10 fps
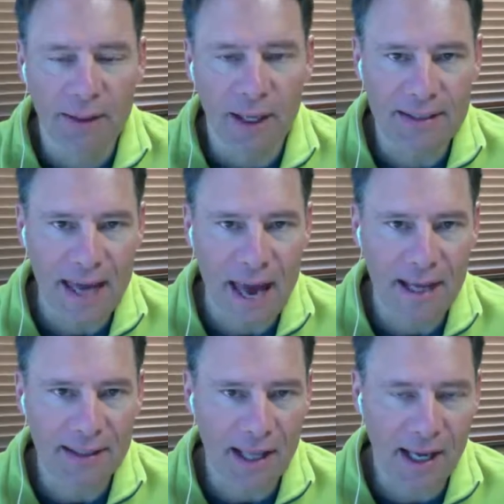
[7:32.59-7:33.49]
a
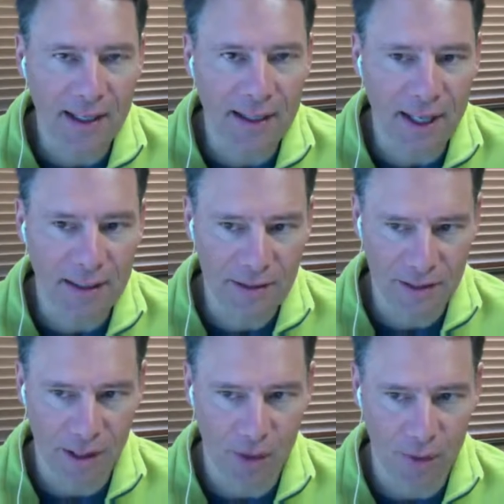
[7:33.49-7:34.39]
tagline and a
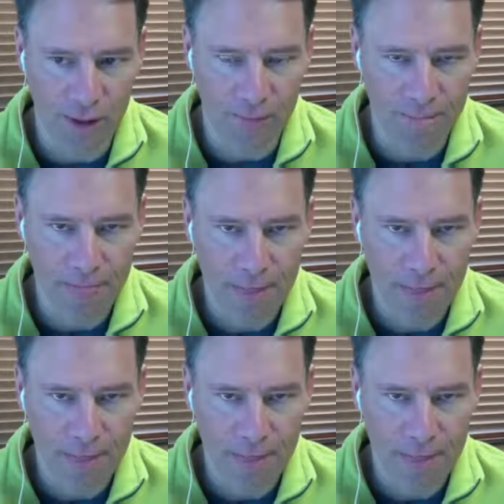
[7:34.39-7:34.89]
slogan.